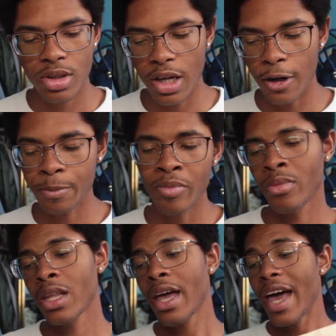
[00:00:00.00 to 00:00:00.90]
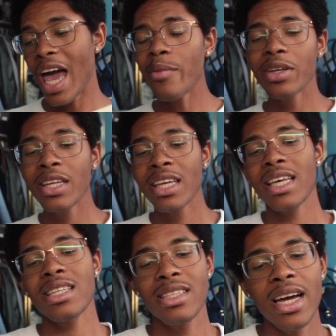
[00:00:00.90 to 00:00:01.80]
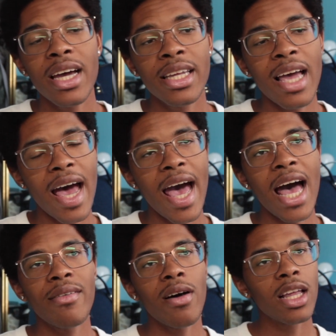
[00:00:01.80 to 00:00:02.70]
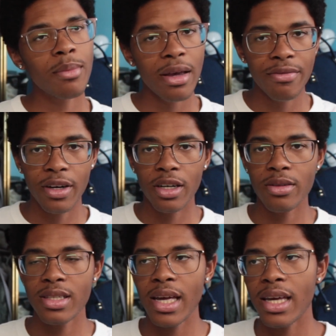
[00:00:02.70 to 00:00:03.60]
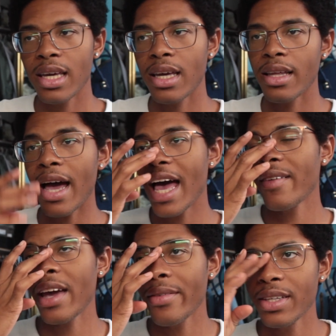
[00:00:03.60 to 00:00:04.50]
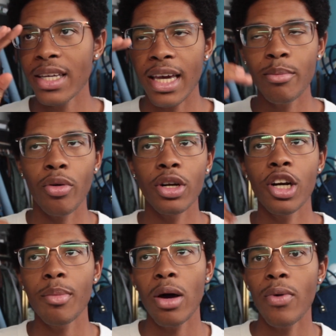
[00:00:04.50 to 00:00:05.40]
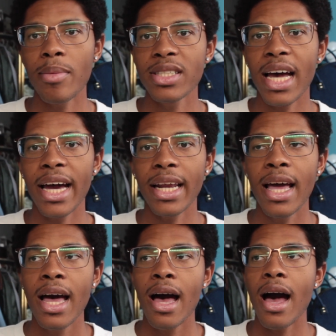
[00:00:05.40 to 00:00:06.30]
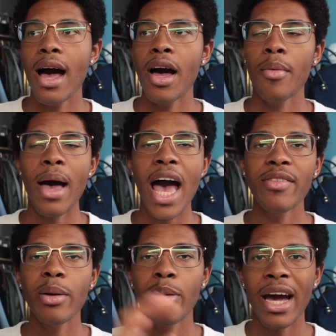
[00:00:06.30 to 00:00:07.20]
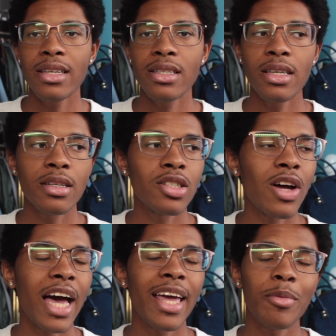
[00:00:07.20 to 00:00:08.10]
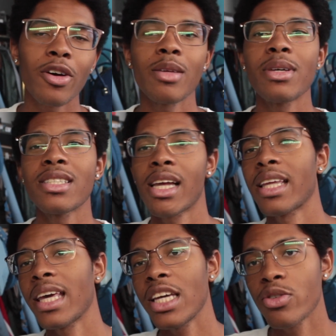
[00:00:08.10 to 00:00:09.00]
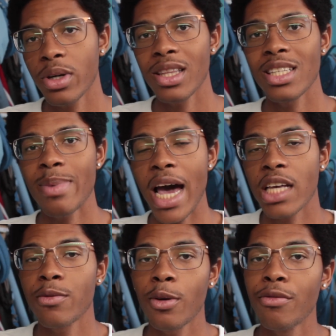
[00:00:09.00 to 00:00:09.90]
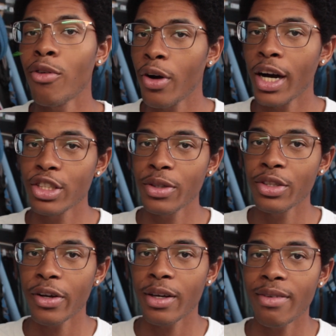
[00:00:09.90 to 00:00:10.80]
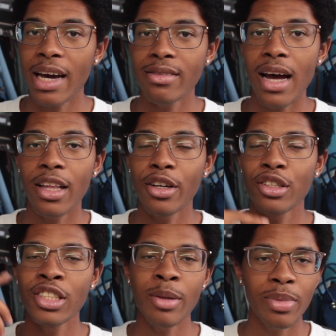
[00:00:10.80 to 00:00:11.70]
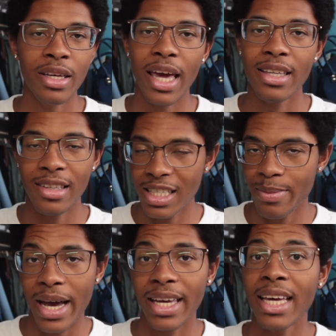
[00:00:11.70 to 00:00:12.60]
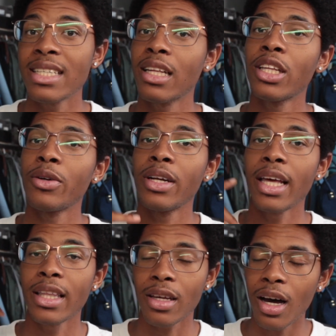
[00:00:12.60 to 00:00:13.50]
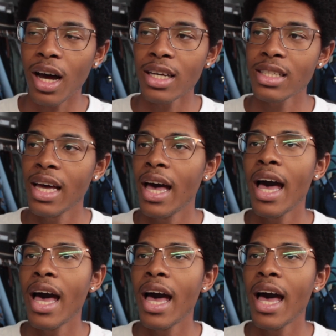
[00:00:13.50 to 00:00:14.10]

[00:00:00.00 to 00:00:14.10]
So everything is done. I have all of my photos taken. I have everything imported on my website. I have the pricing, so I am going to be selling each one of these bags for $435. Shipping and dust bag is included in the cost.